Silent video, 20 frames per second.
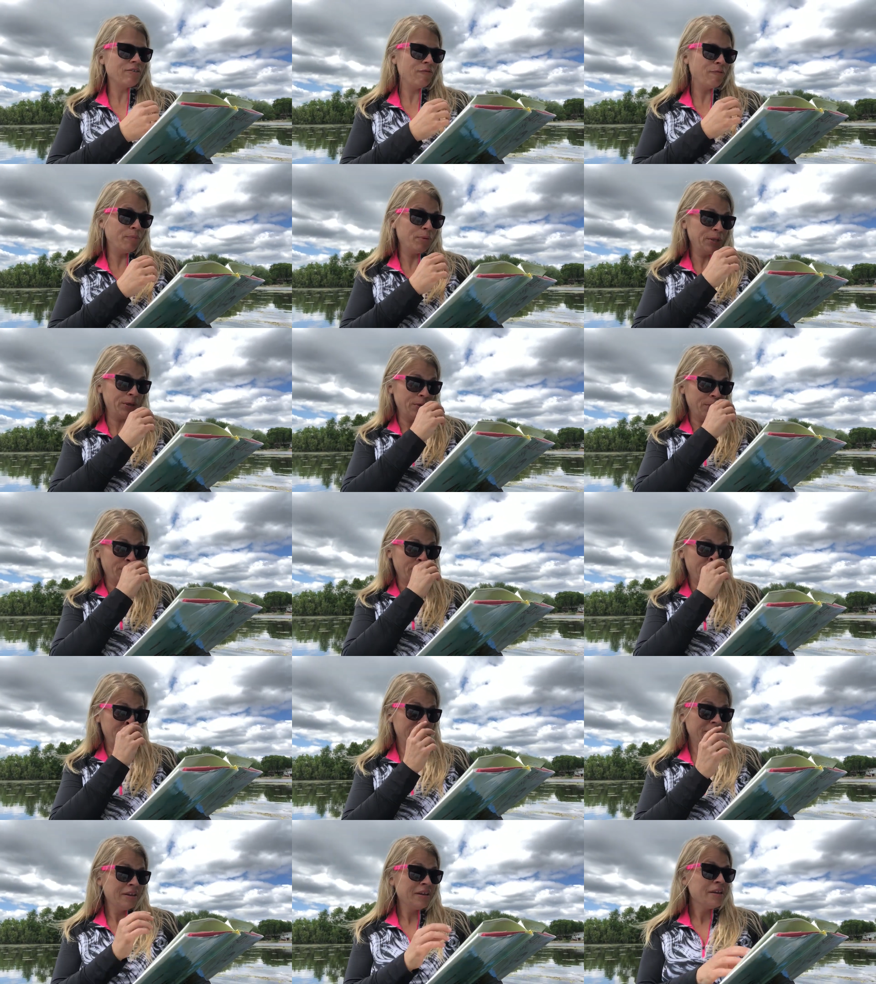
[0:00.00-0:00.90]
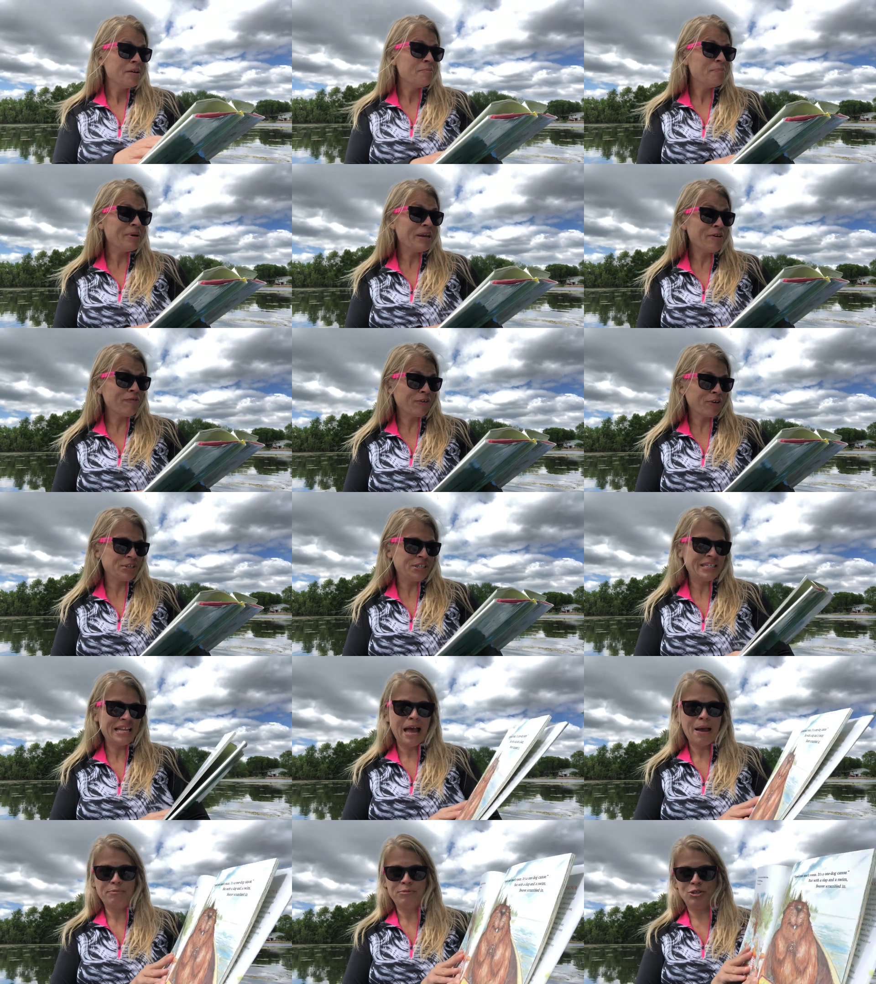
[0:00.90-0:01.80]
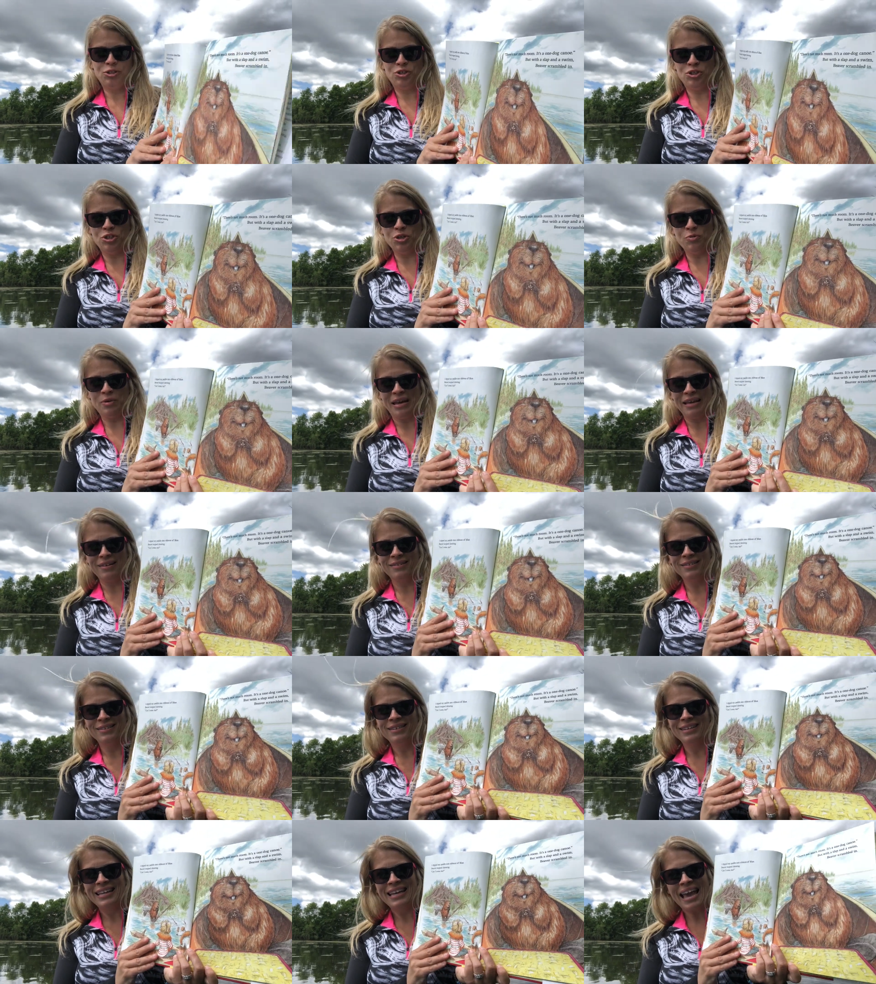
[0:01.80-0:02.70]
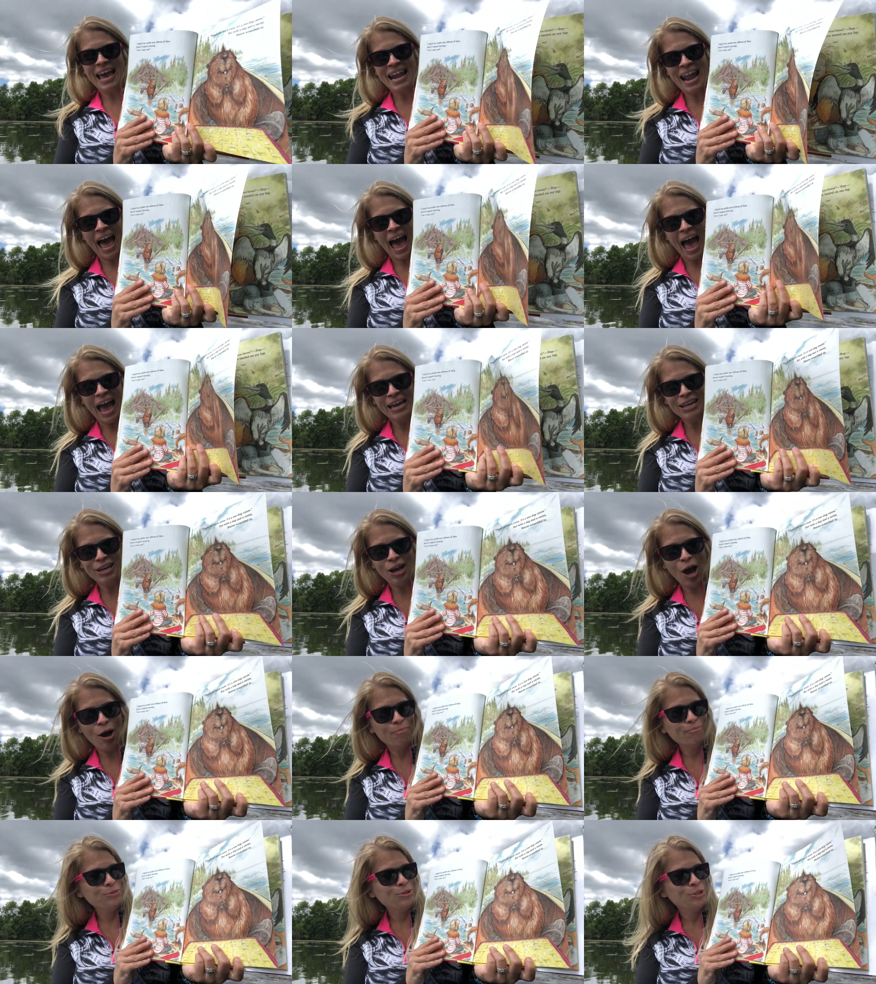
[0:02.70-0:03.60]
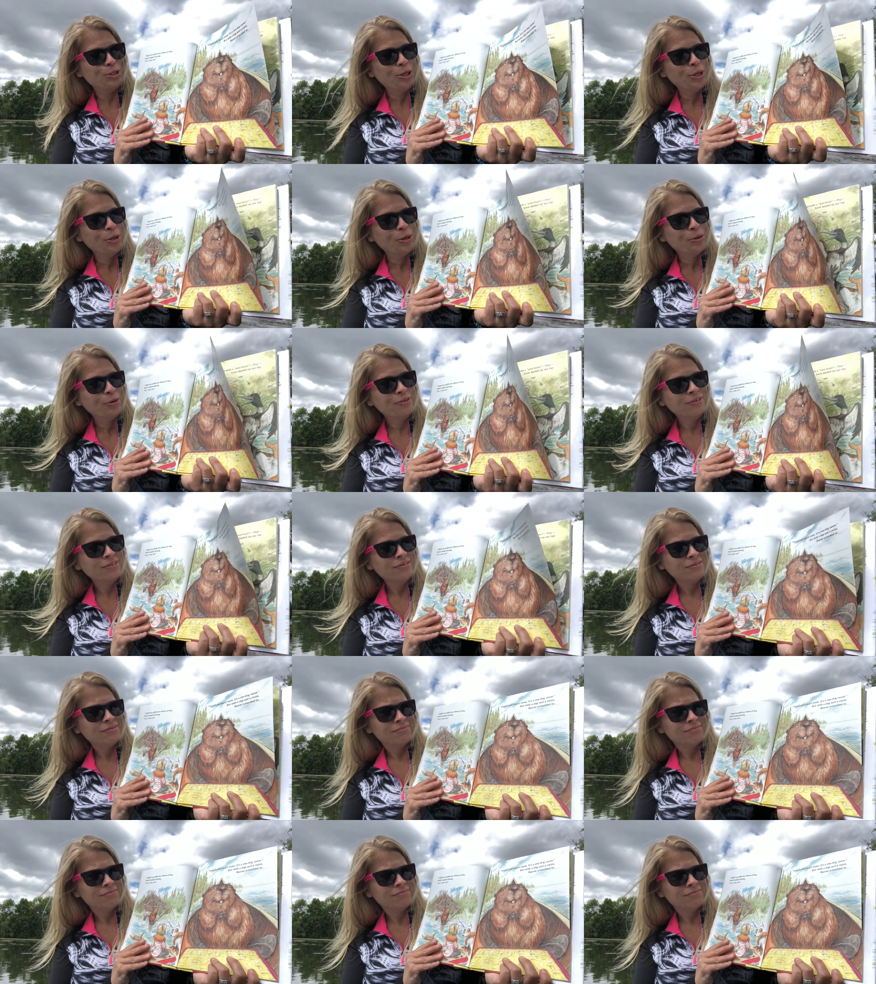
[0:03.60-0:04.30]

of blue. Beaver stopped chewing. Can I come too?